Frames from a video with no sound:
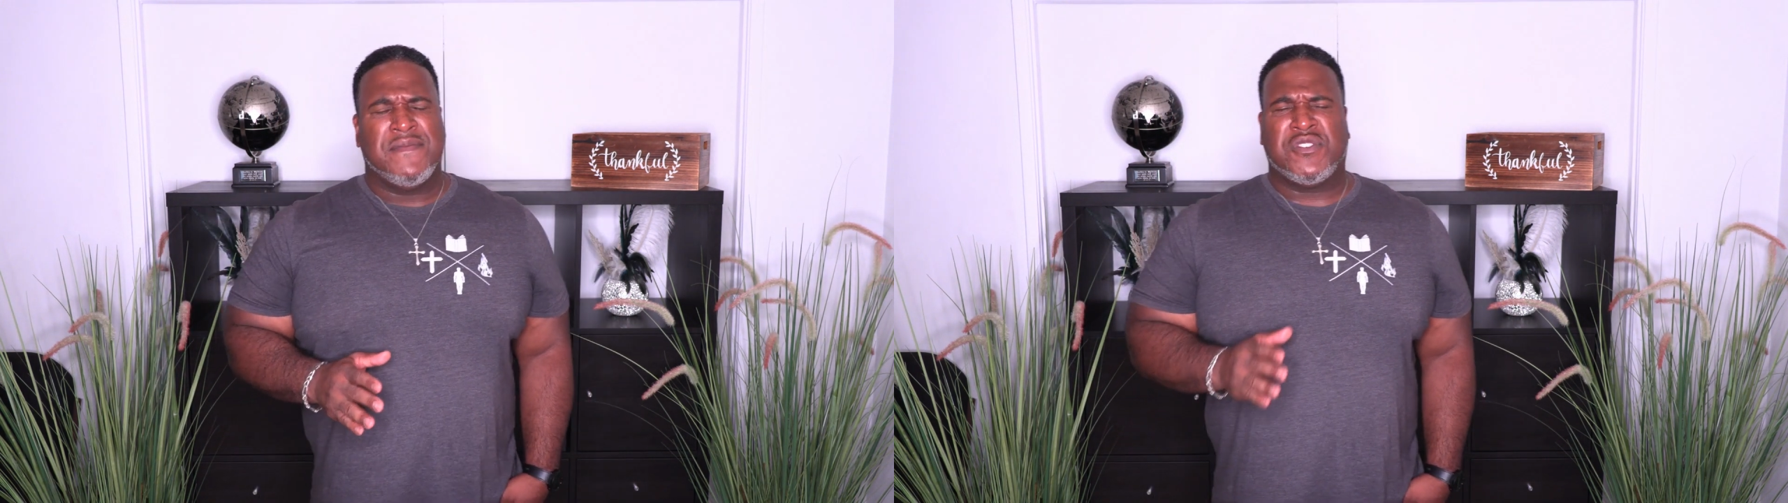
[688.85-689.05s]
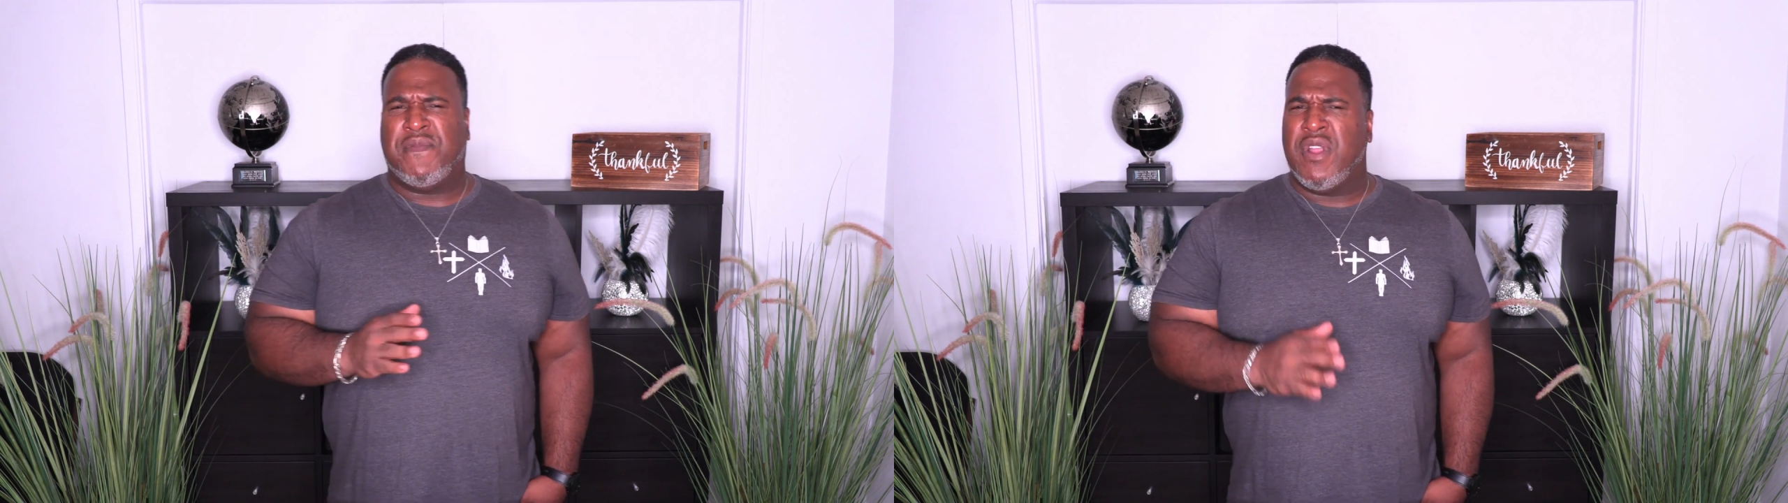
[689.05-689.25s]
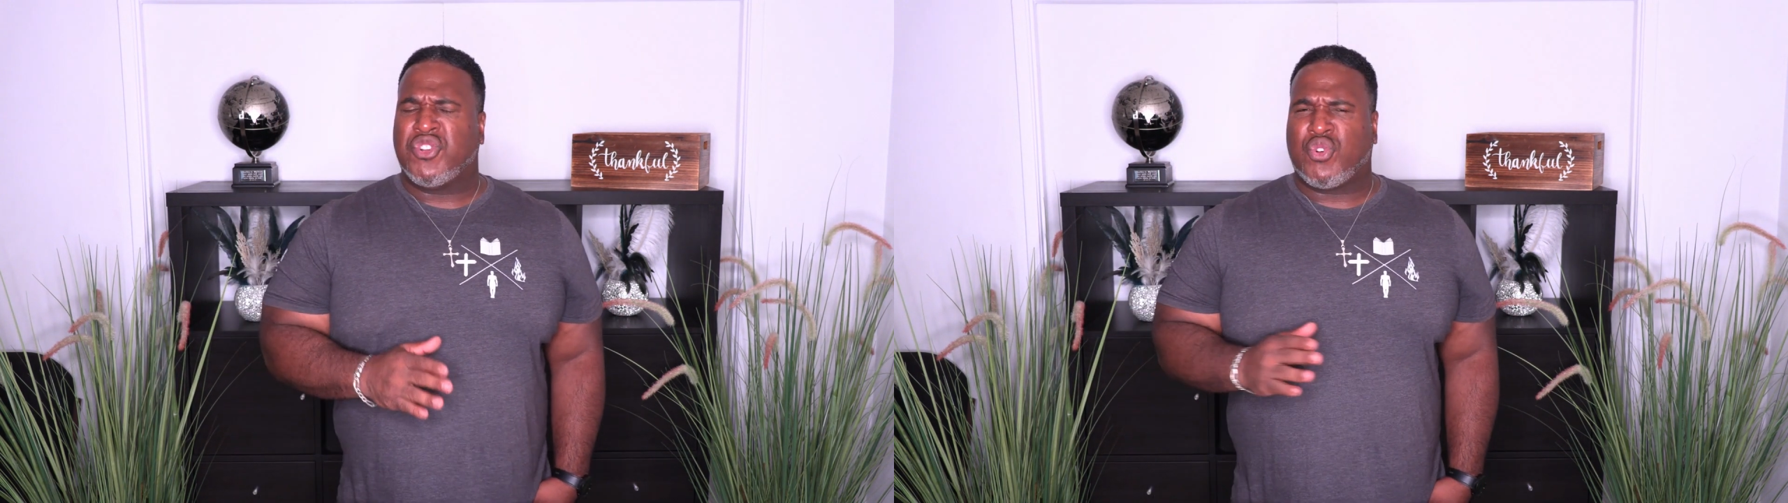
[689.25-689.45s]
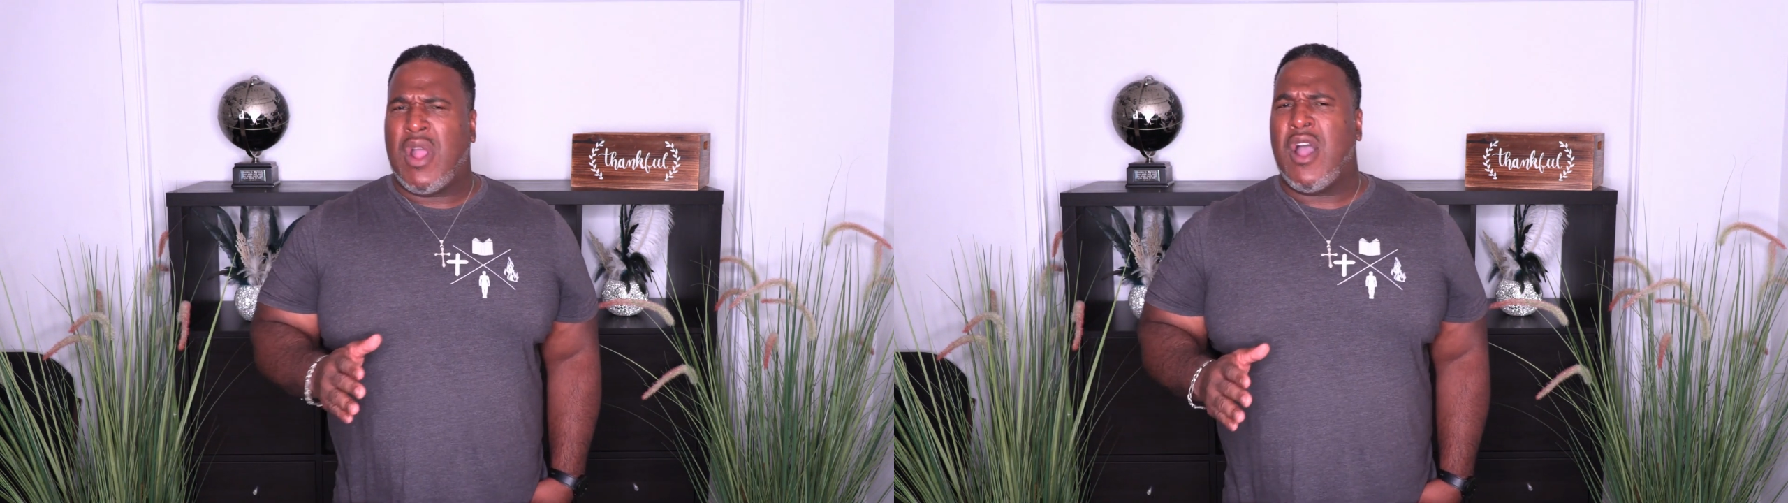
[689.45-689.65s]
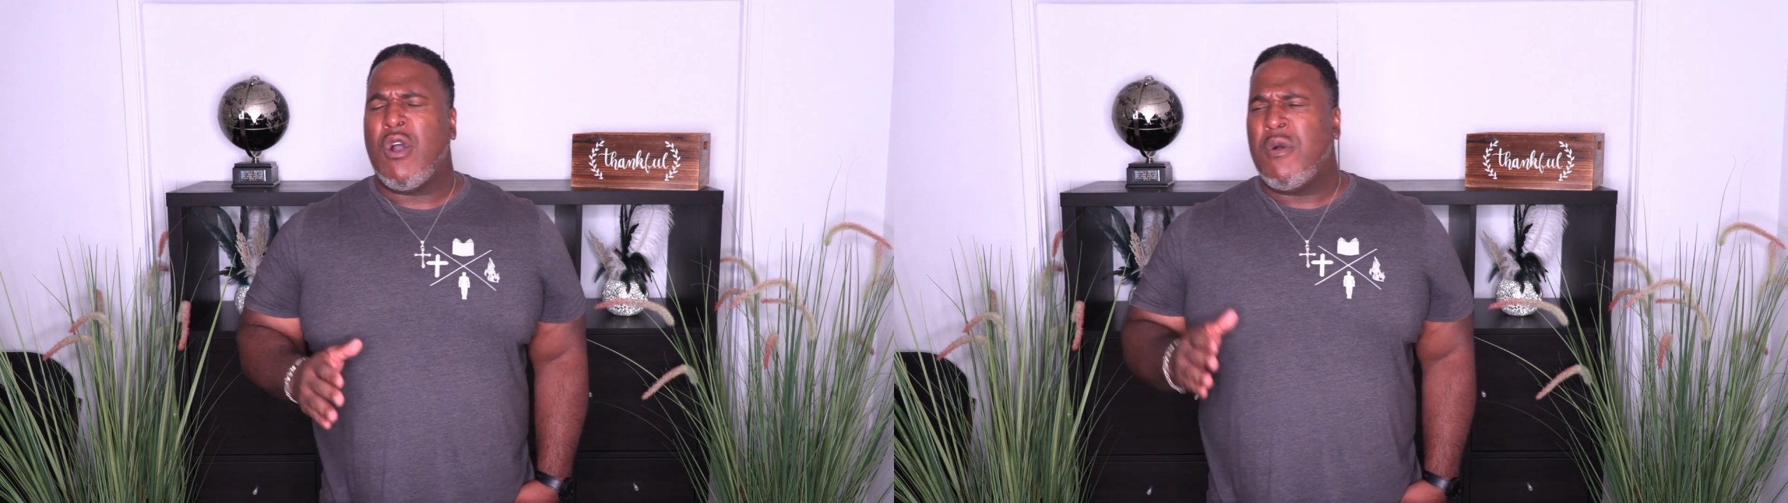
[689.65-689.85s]
severe
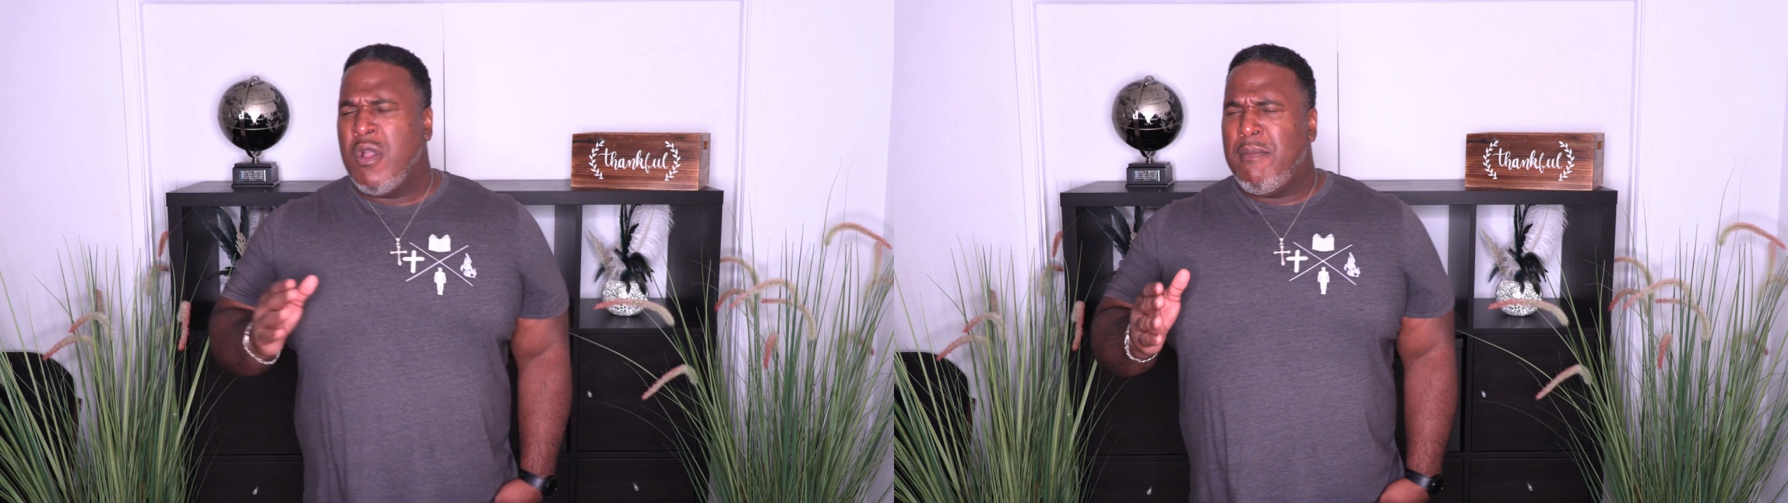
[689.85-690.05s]
trial,